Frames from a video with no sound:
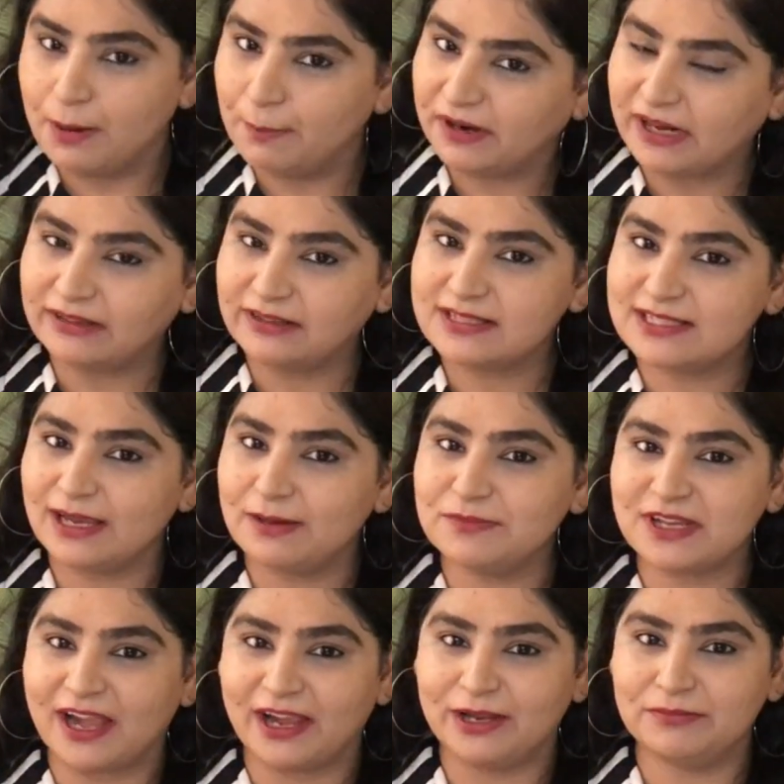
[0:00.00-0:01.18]
But at the same
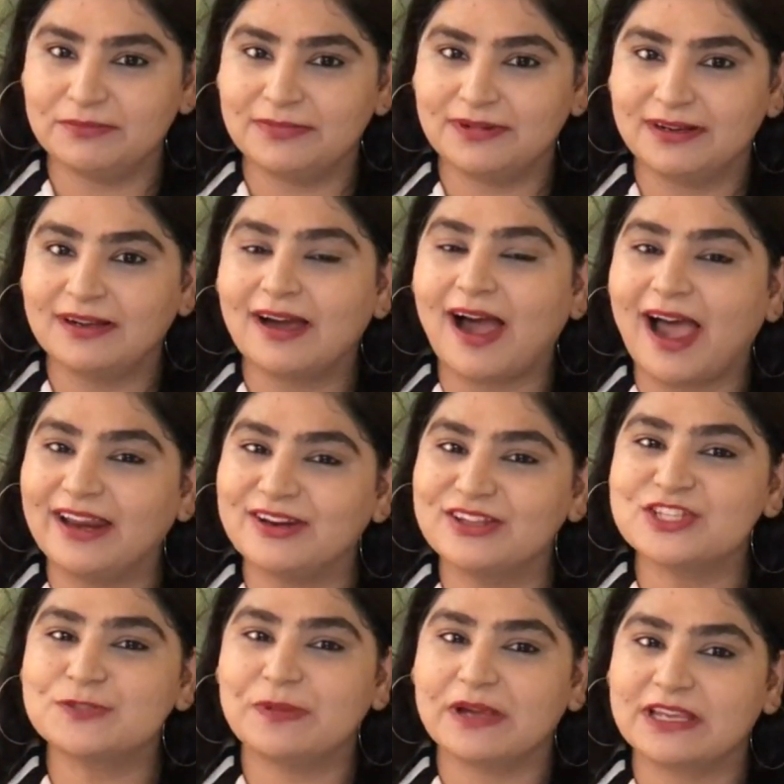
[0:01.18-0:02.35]
time, I
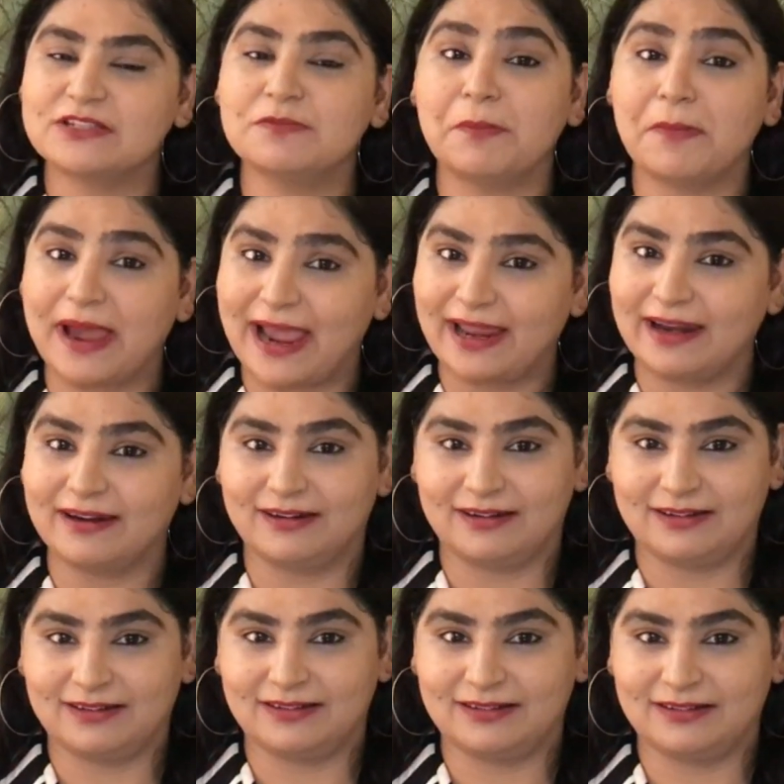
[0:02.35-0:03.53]
respect man.
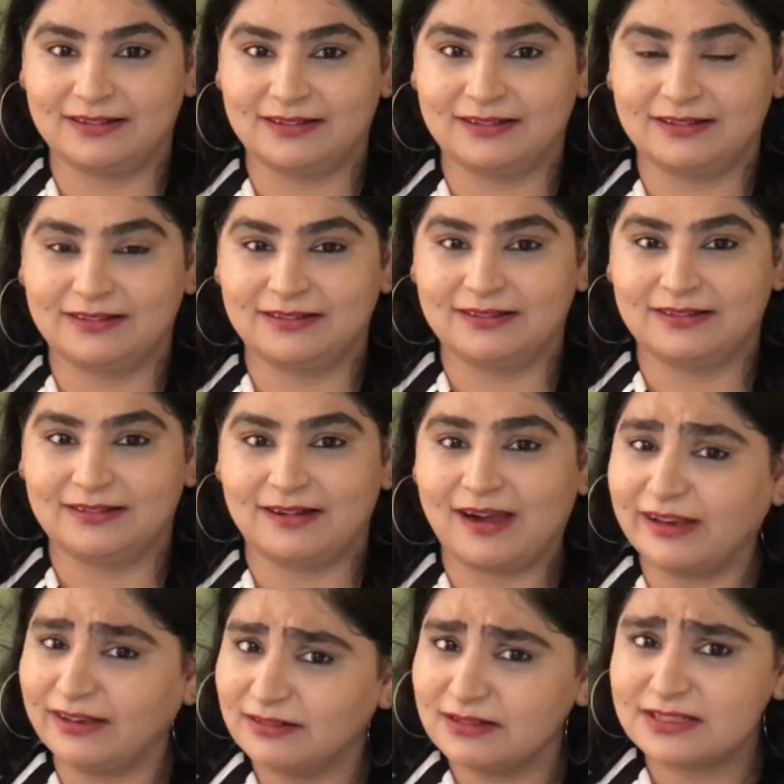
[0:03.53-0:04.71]

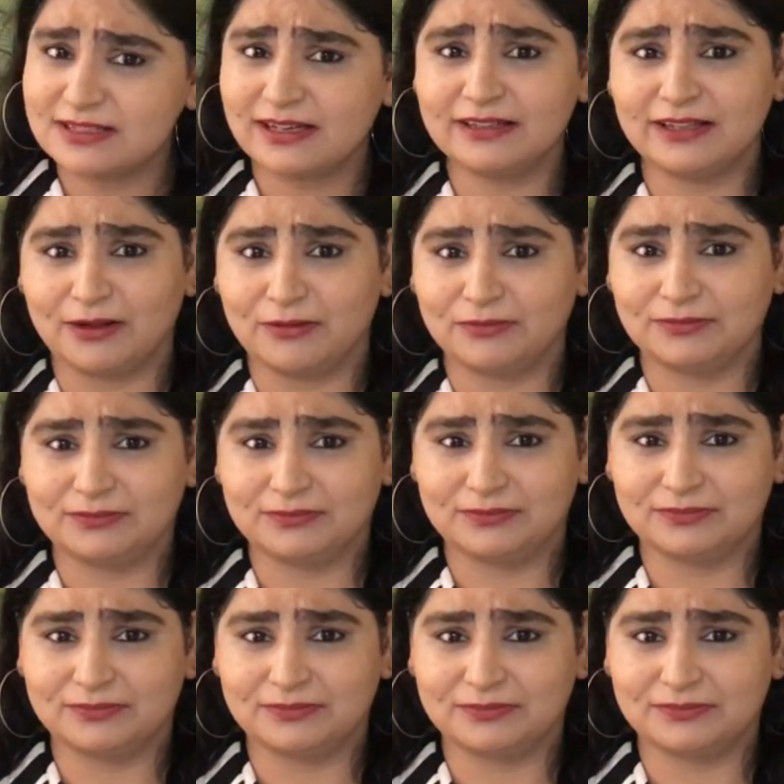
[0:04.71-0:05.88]
I understand them.
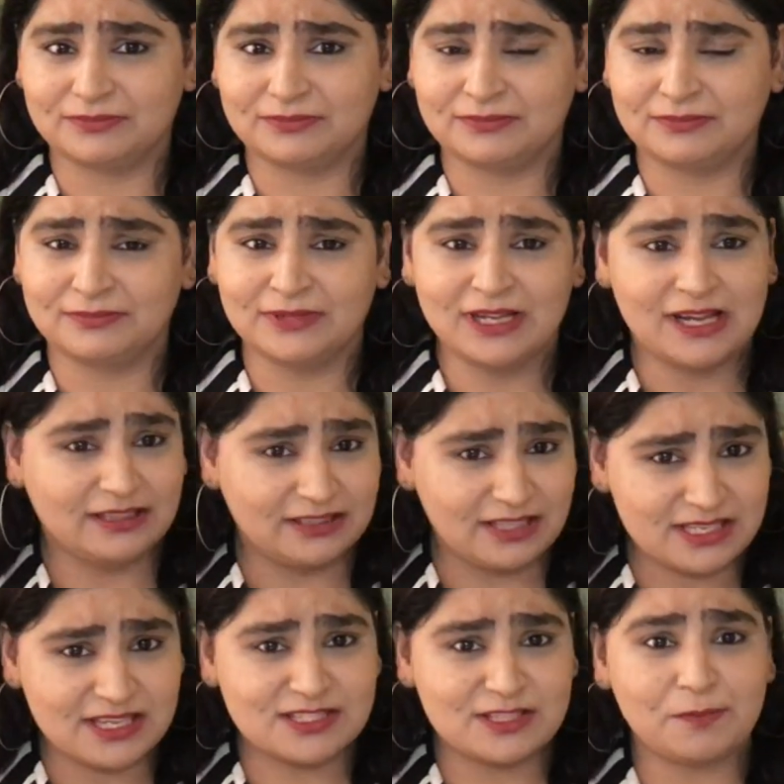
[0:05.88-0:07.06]

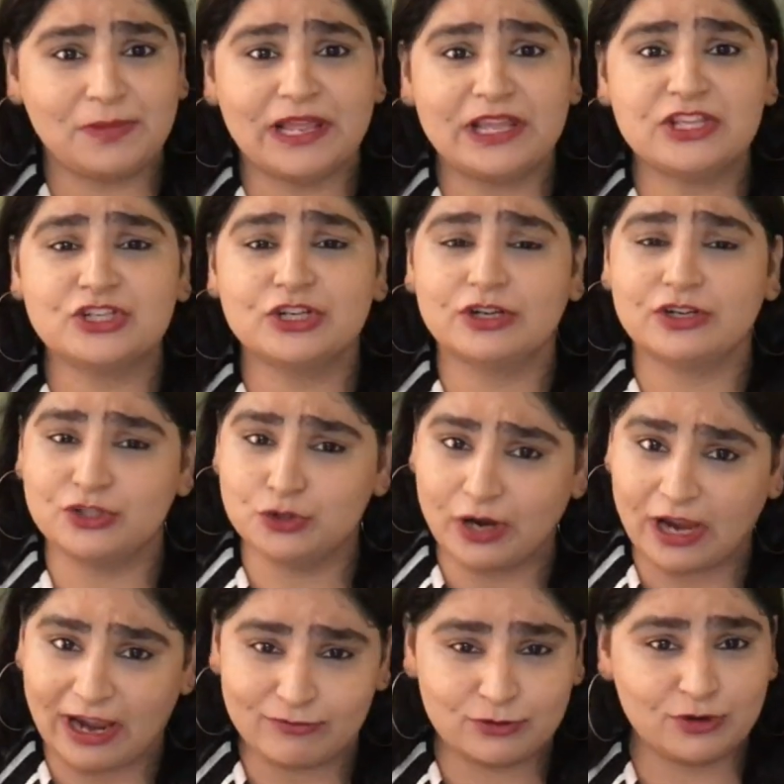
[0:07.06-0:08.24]
This is the pledge you
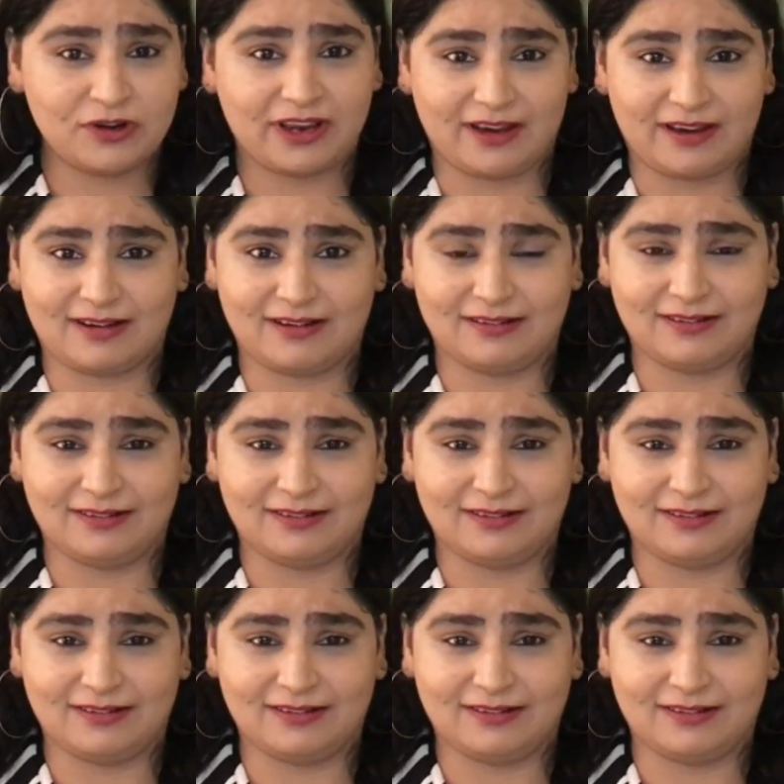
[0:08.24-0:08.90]
have to take.